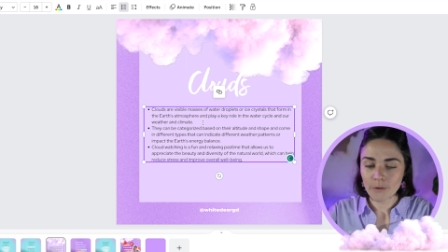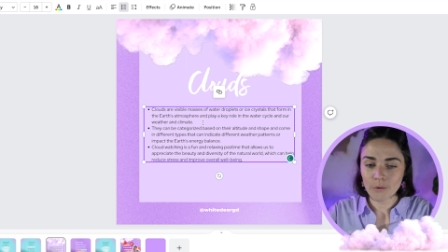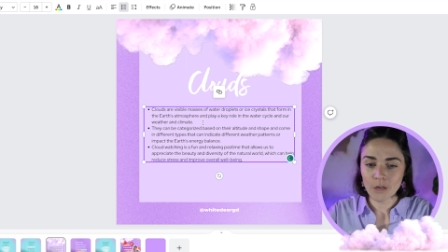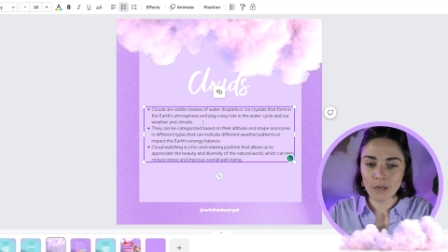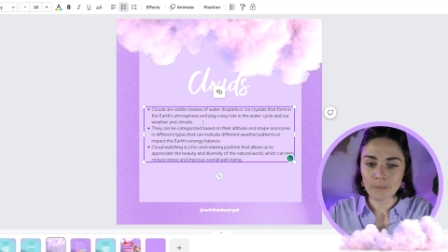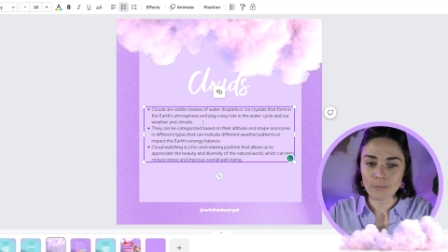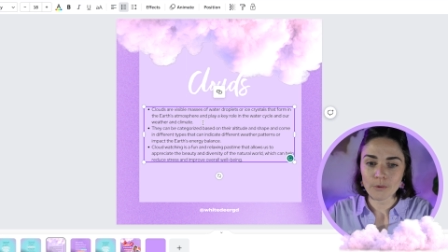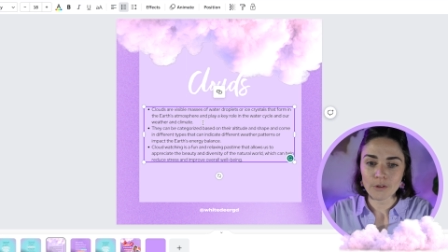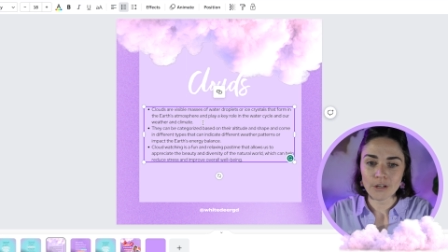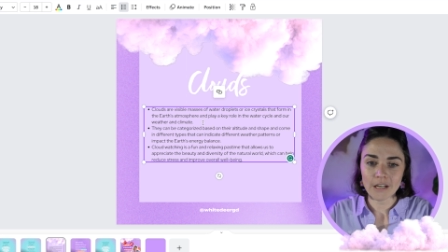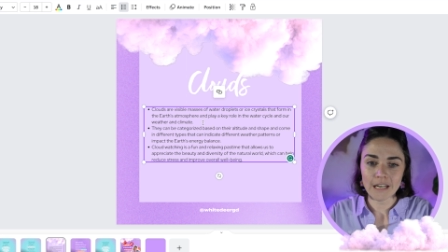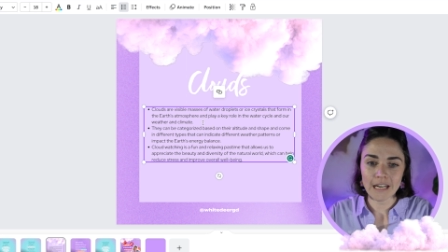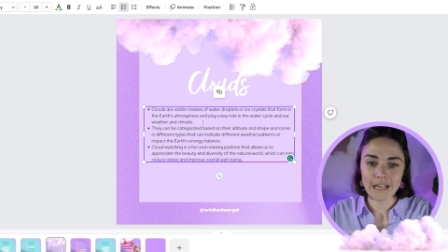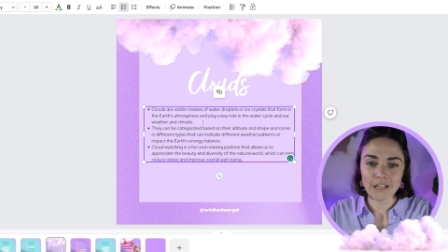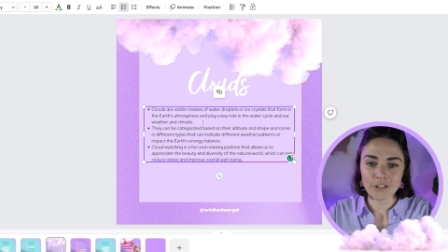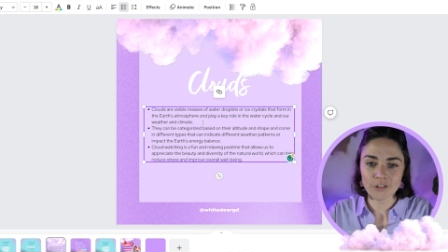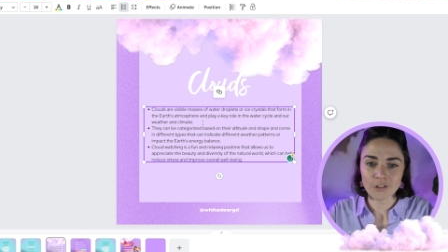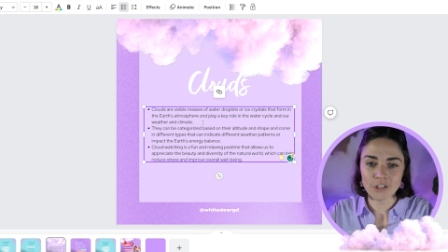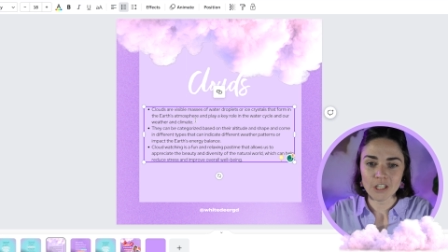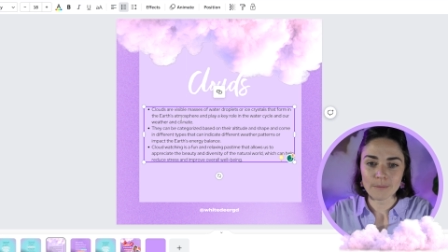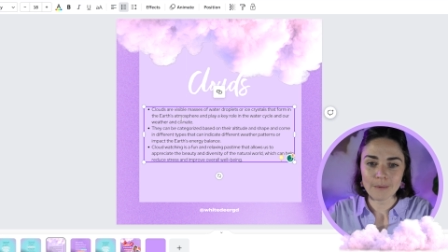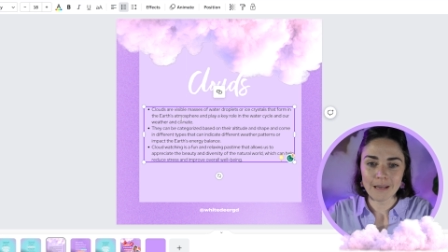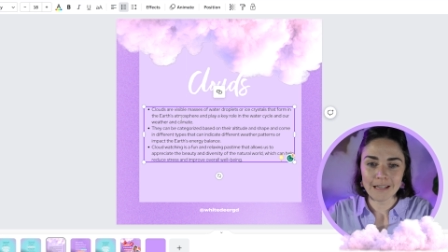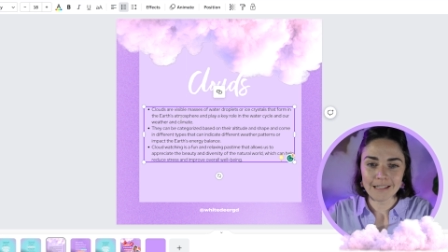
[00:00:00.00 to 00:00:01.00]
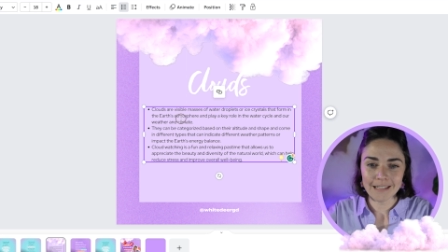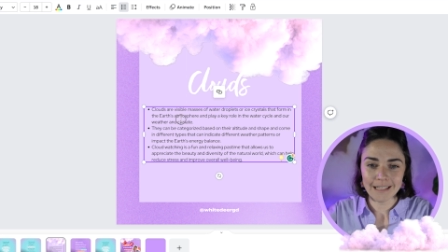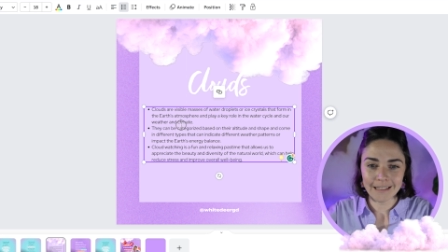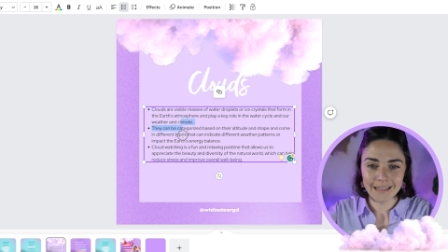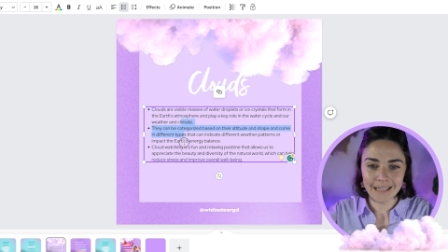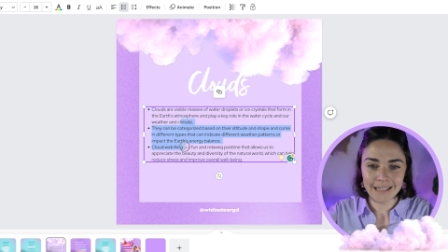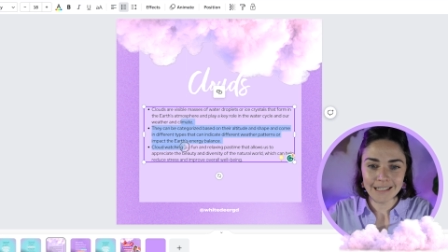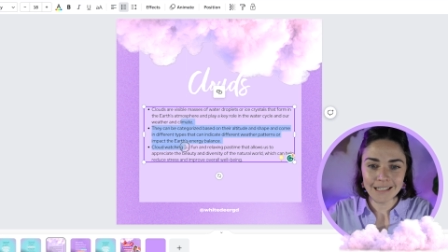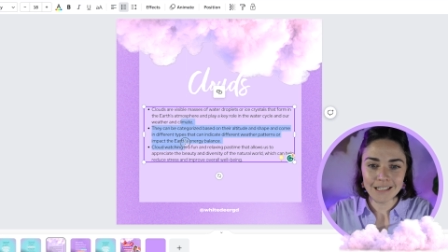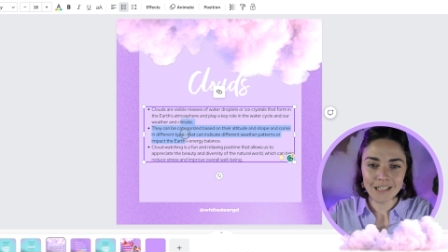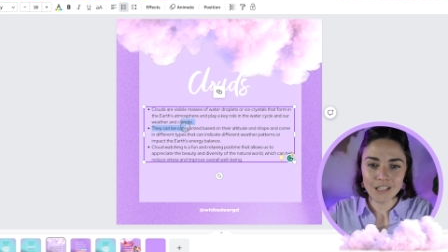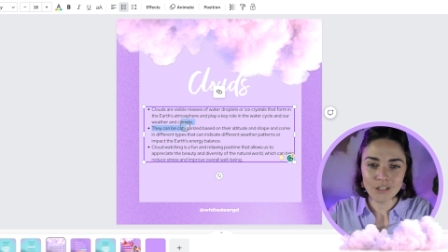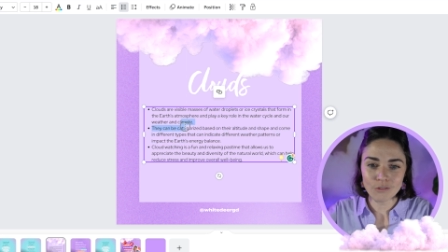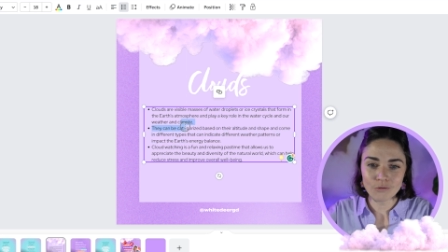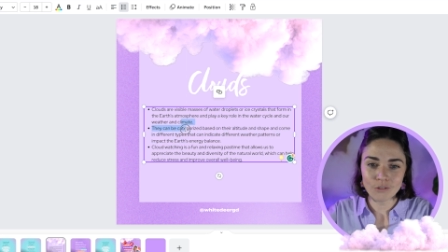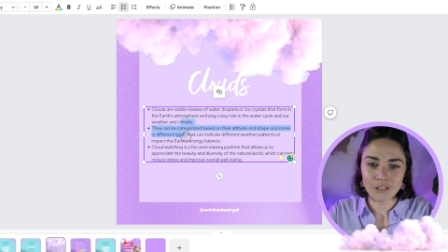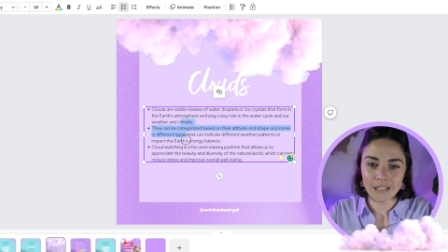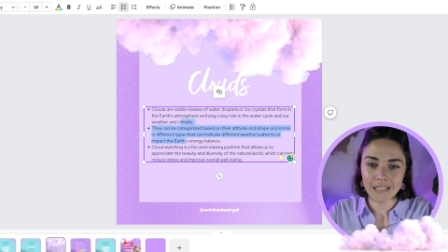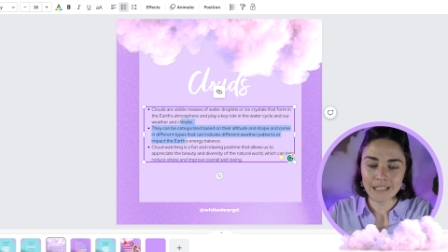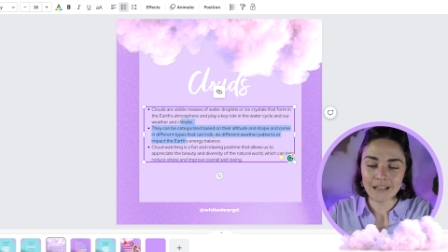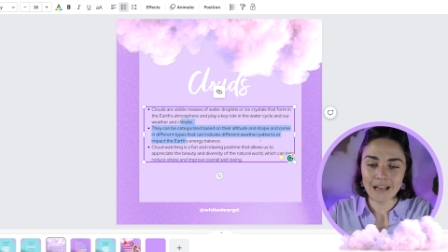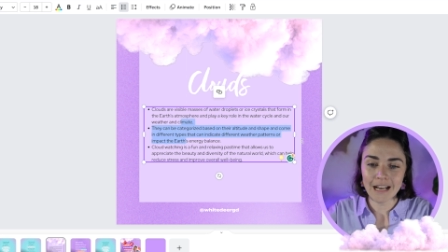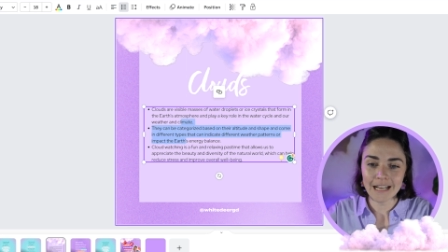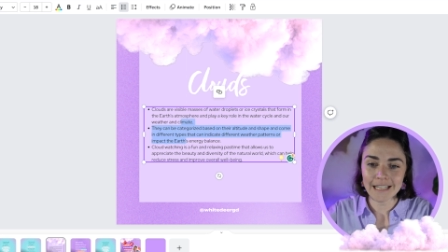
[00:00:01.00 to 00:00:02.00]
I want to put an extra space, like these are just
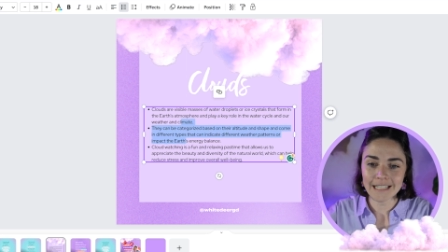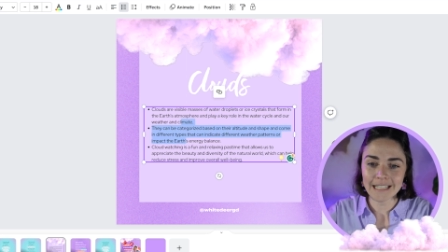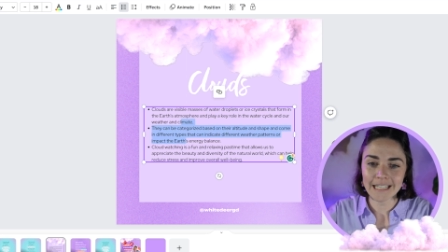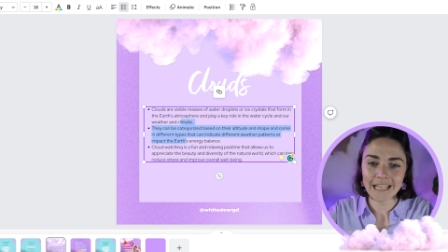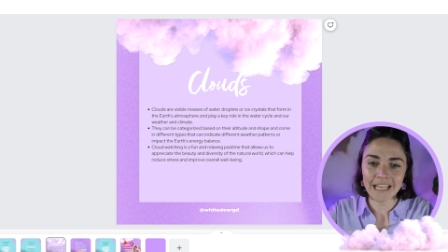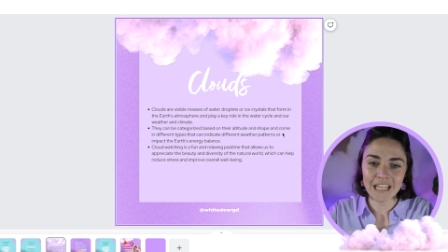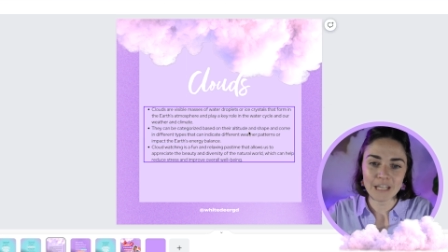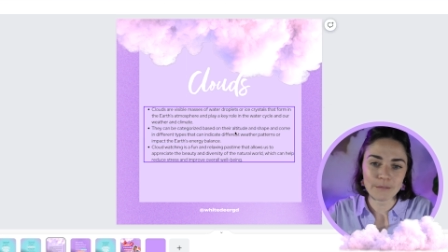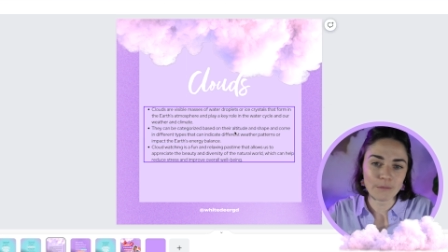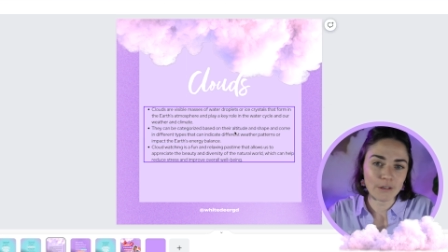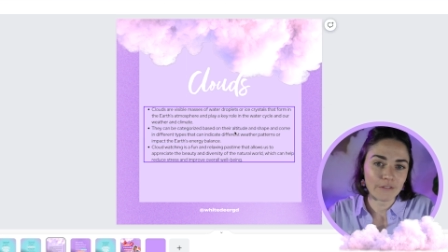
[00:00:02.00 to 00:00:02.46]
really tight together,